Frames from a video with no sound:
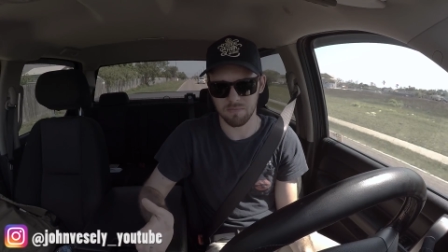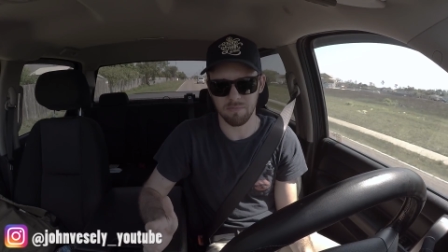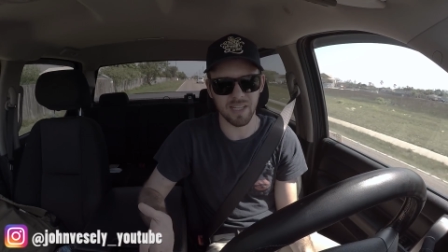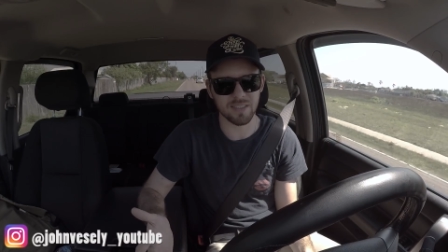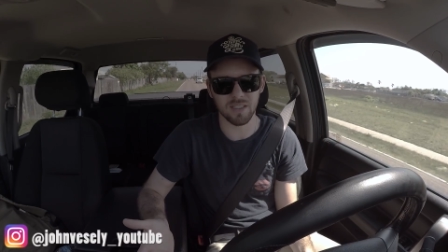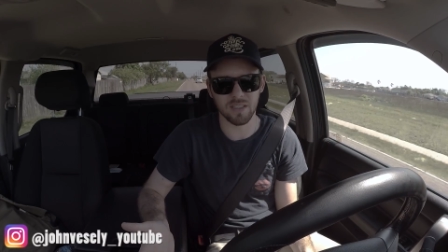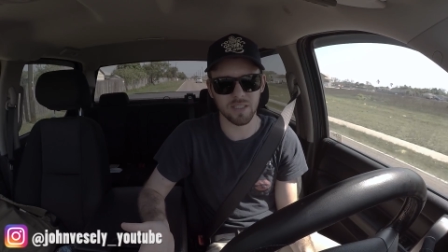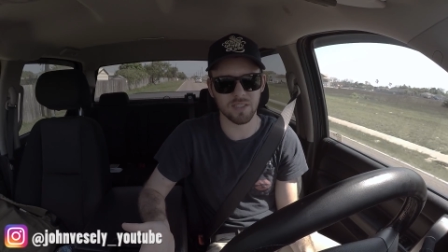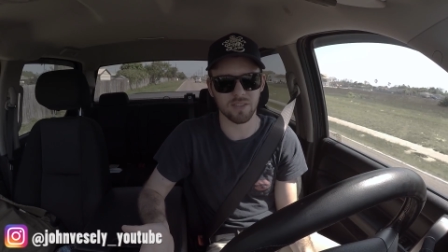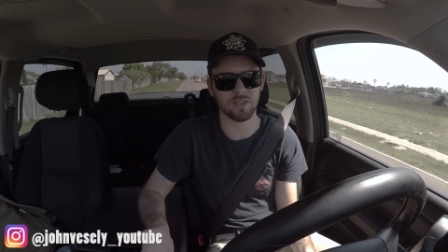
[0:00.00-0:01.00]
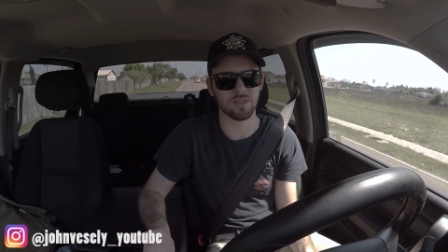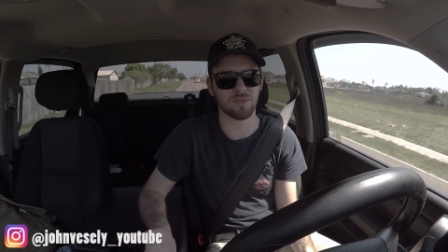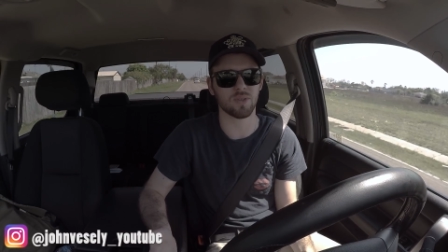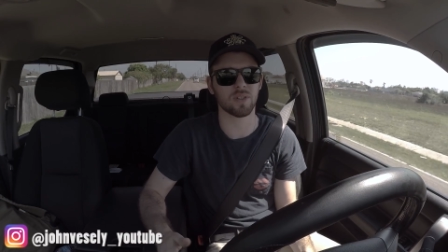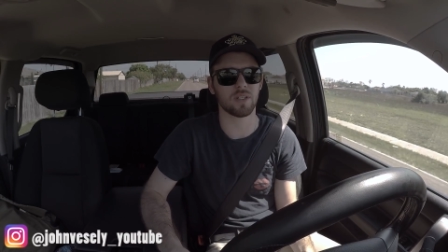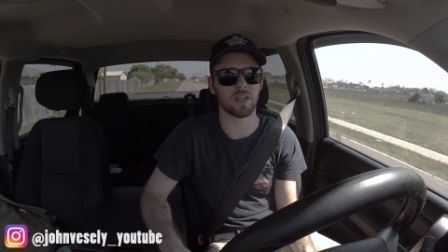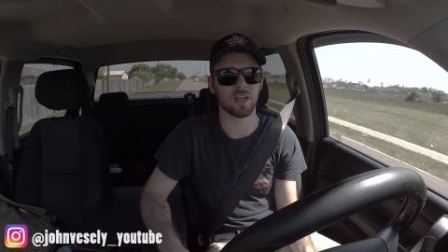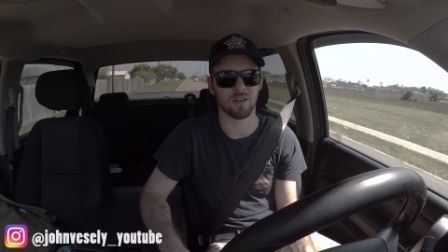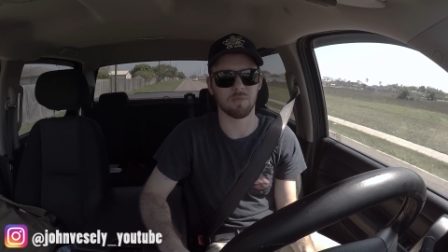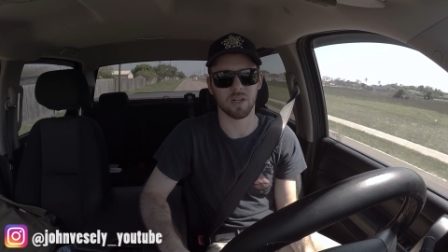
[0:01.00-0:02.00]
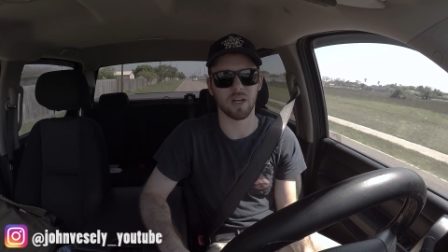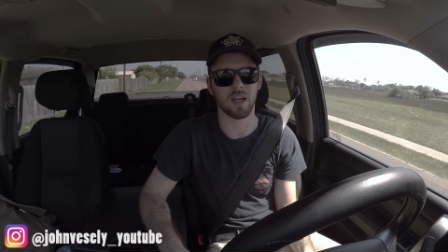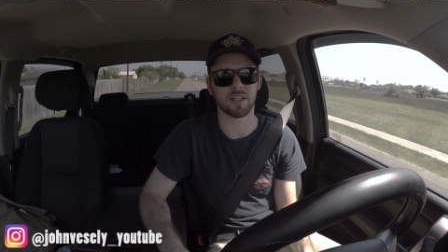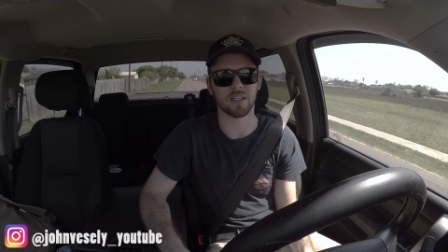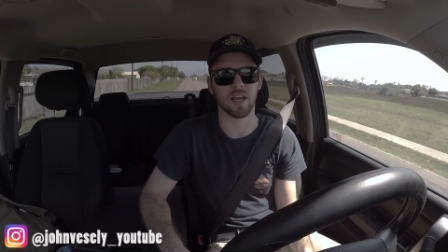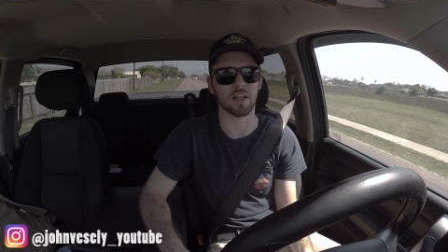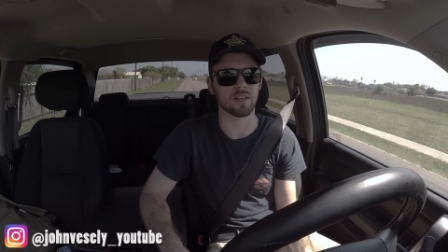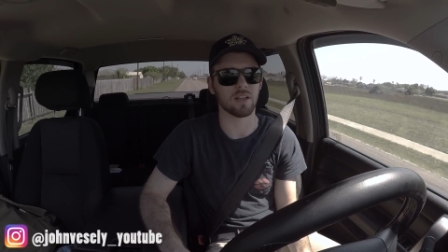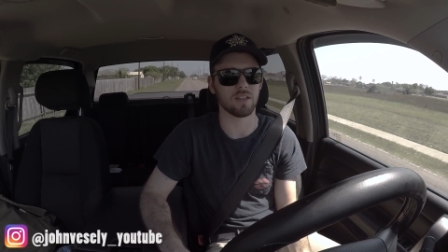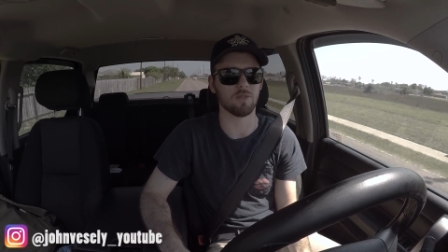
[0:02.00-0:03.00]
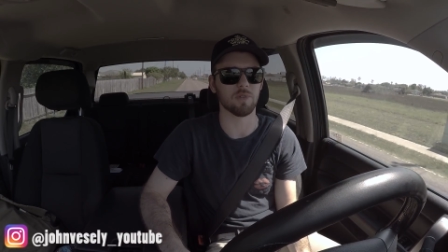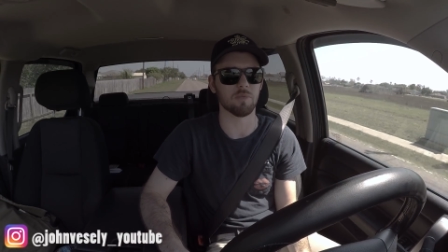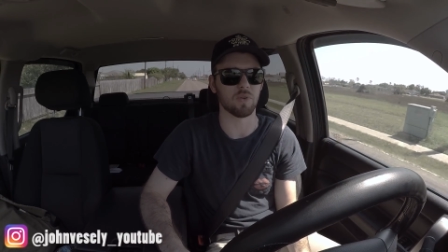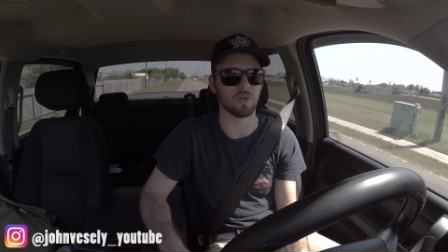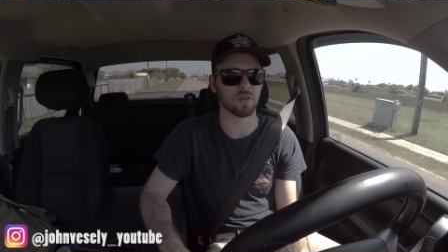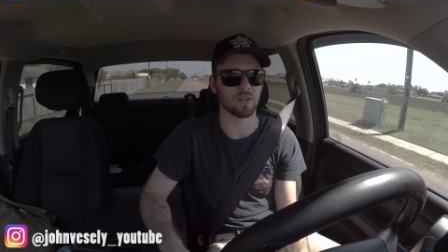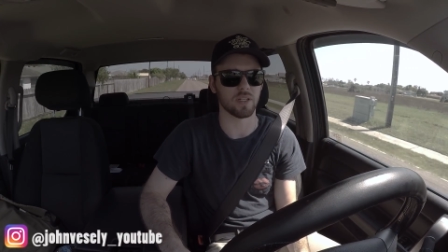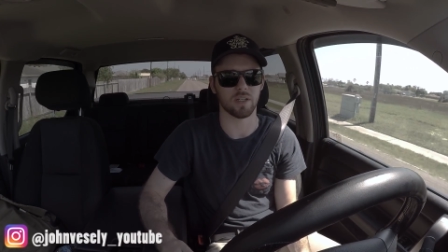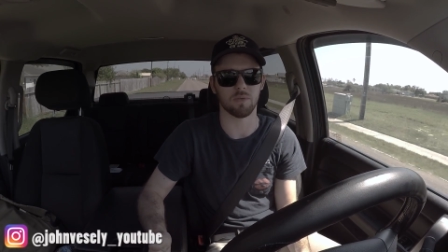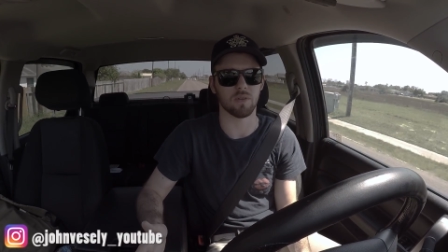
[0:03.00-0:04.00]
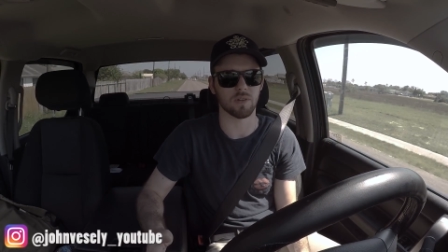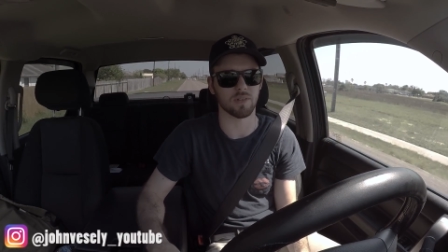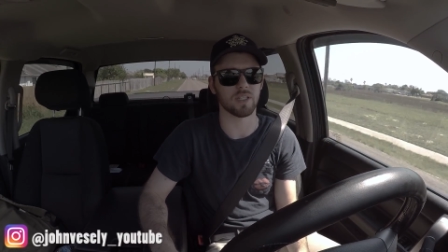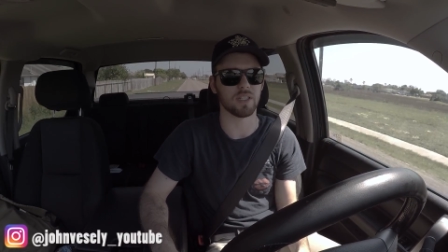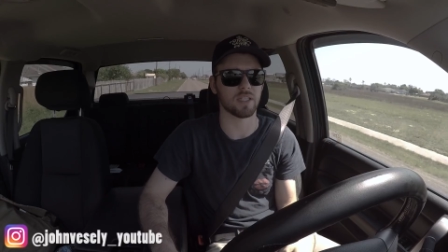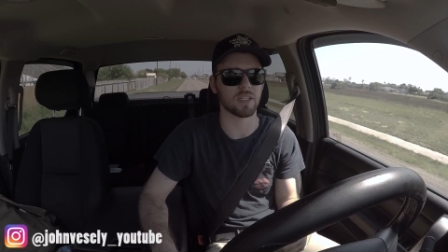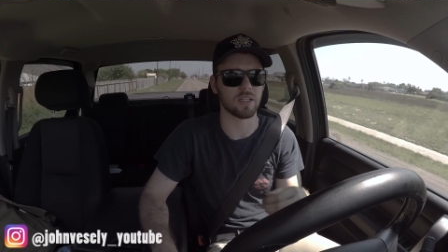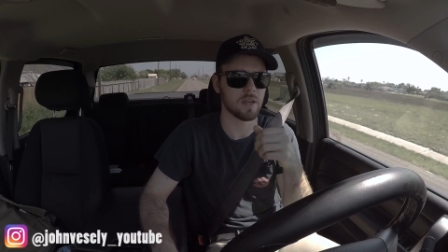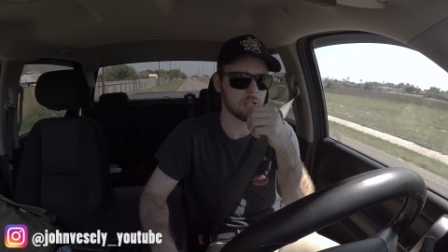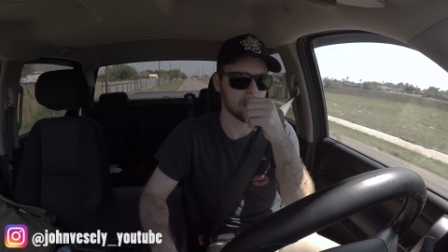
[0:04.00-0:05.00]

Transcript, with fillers: basically it tunes for it but I can add a little bit more and it won't hurt anything